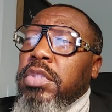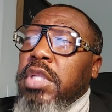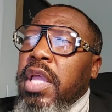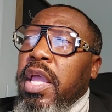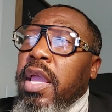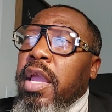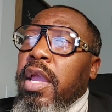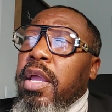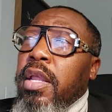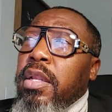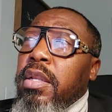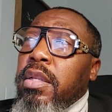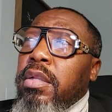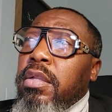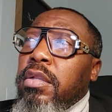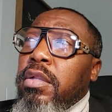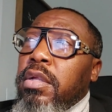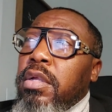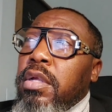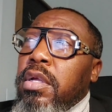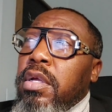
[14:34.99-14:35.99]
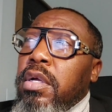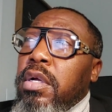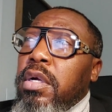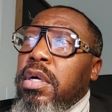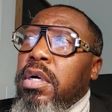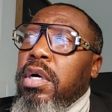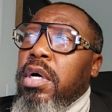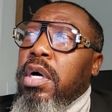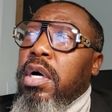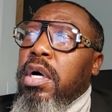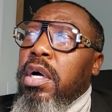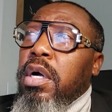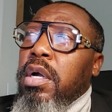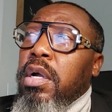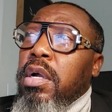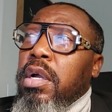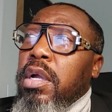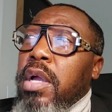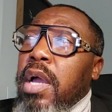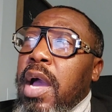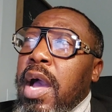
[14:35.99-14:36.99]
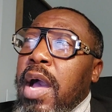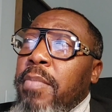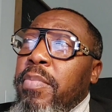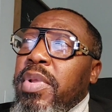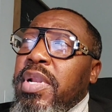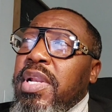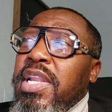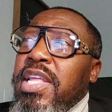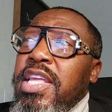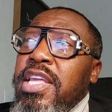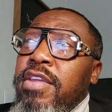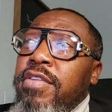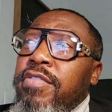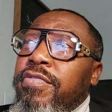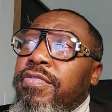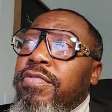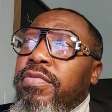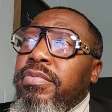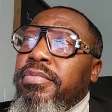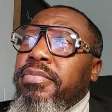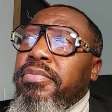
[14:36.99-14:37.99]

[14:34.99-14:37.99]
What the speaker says: And I believe